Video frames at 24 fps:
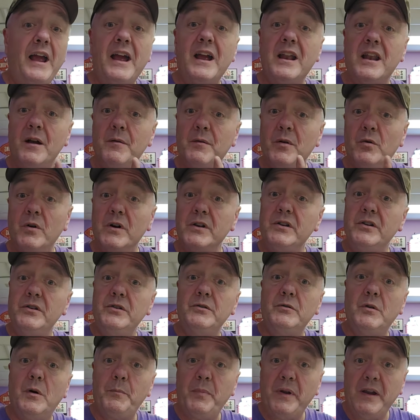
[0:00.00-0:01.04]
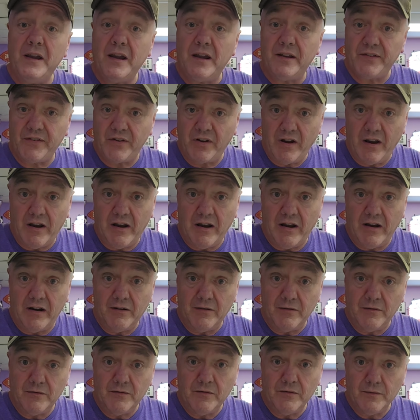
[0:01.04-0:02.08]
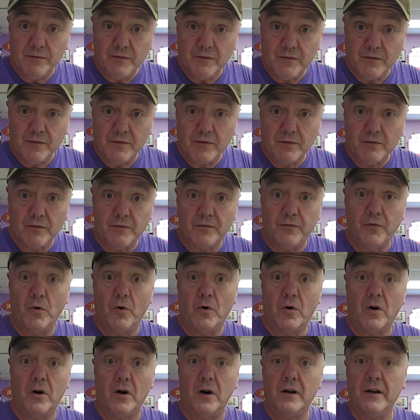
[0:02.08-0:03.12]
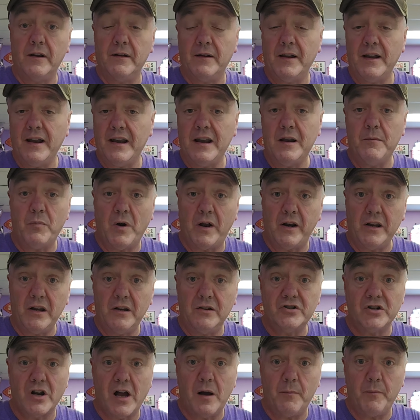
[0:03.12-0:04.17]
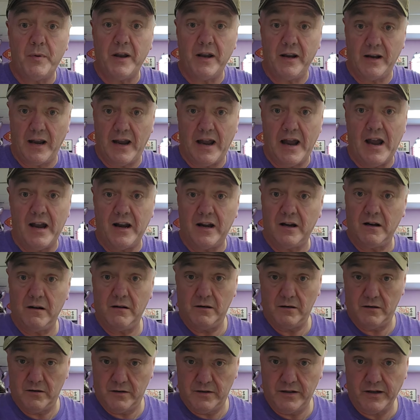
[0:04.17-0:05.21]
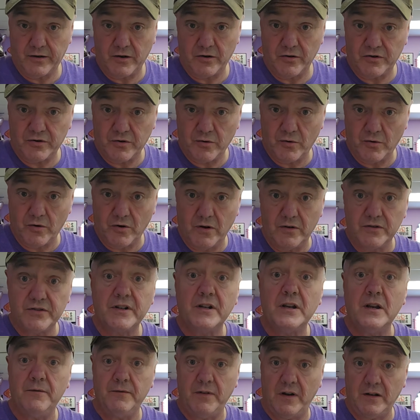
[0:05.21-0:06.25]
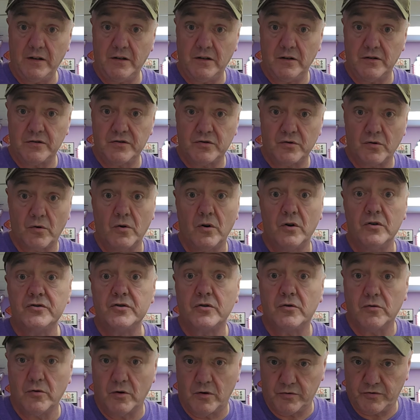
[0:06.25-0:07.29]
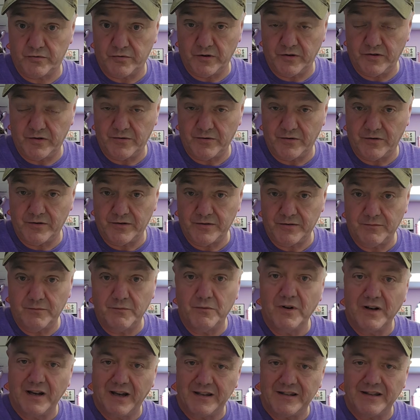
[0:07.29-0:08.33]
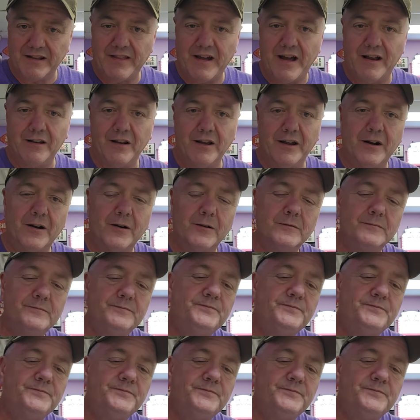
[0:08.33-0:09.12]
And I'm going to do a PSA for anybody shopping at liquor stores, convenience stores, grocery stores. We'll get to that later.